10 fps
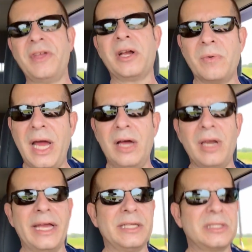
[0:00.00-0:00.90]
thing
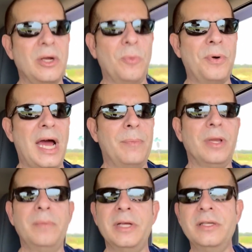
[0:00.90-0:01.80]
around like it's no problem.